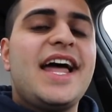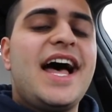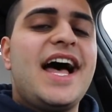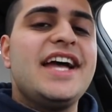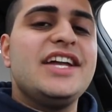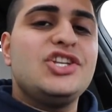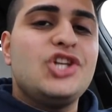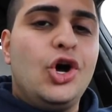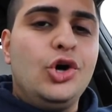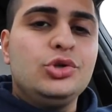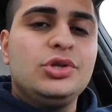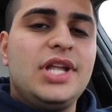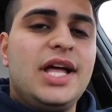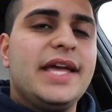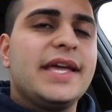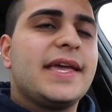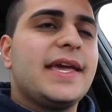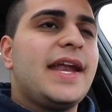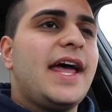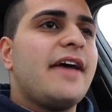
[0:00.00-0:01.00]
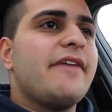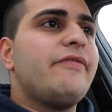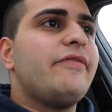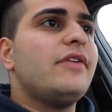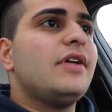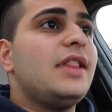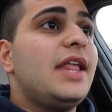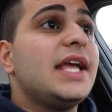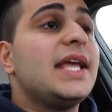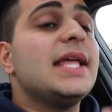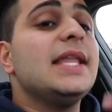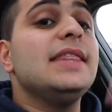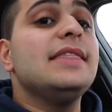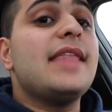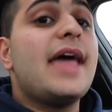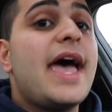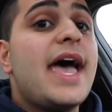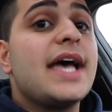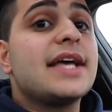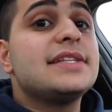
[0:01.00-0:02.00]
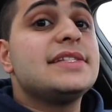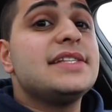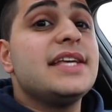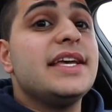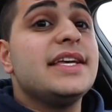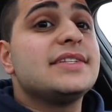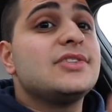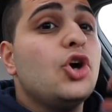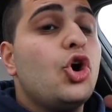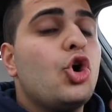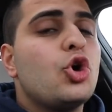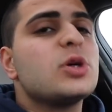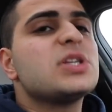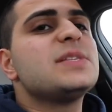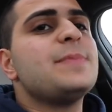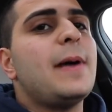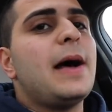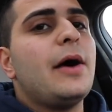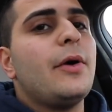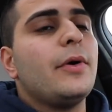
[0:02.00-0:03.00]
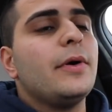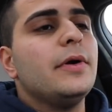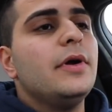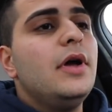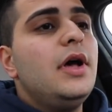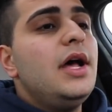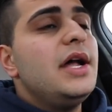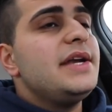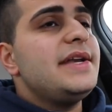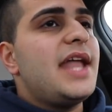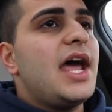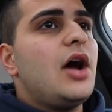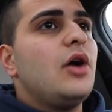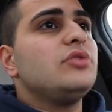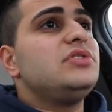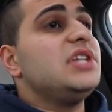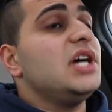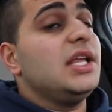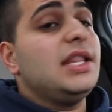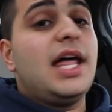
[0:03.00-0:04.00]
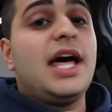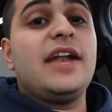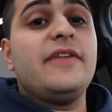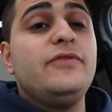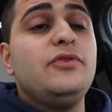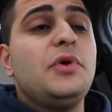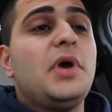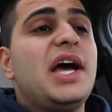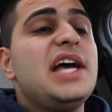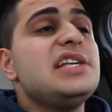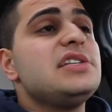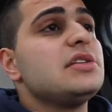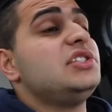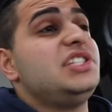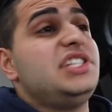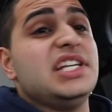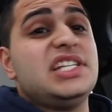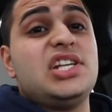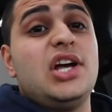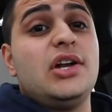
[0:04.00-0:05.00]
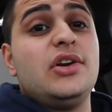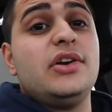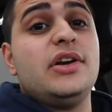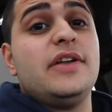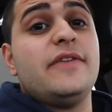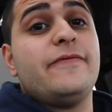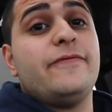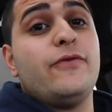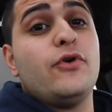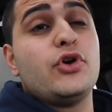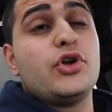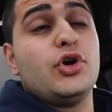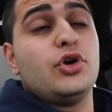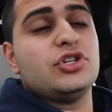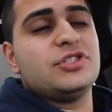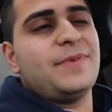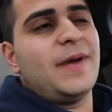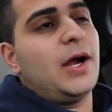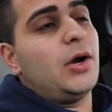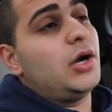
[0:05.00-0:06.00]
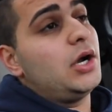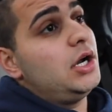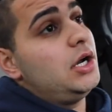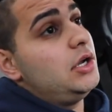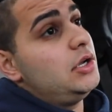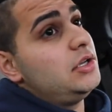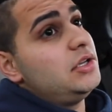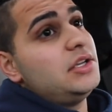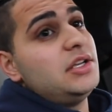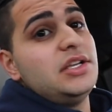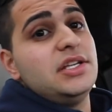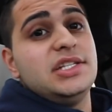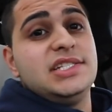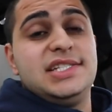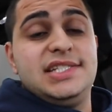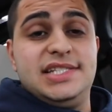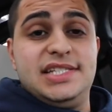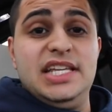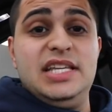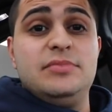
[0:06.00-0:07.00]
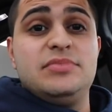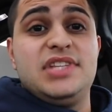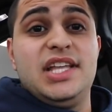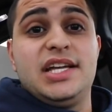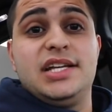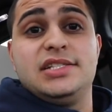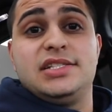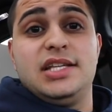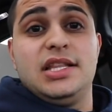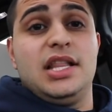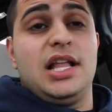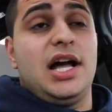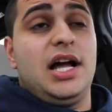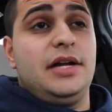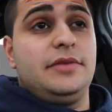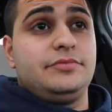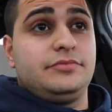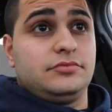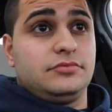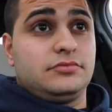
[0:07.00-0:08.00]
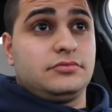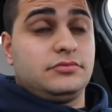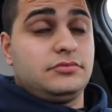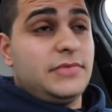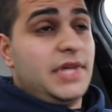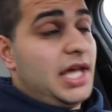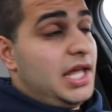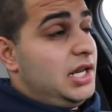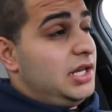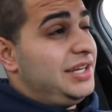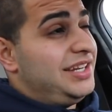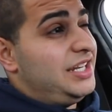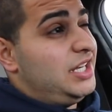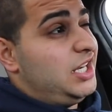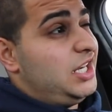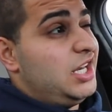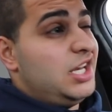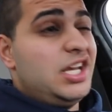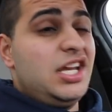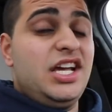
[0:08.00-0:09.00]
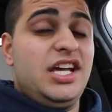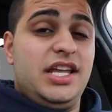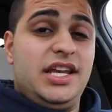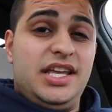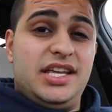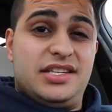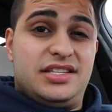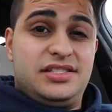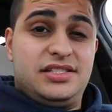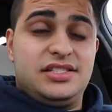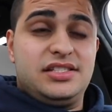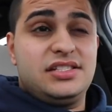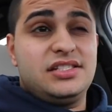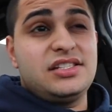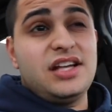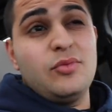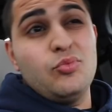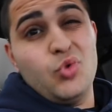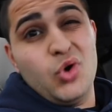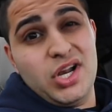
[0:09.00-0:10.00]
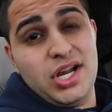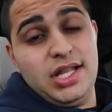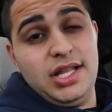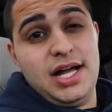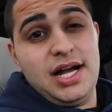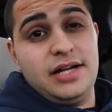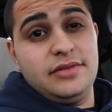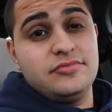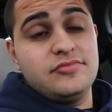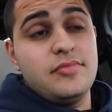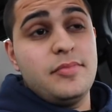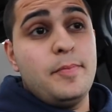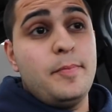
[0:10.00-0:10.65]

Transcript: I don't like and I feel like it lacks is horsepower. Now, to a lot of you guys, 640 horsepower seems like it's a lot, and it is somewhat a lot.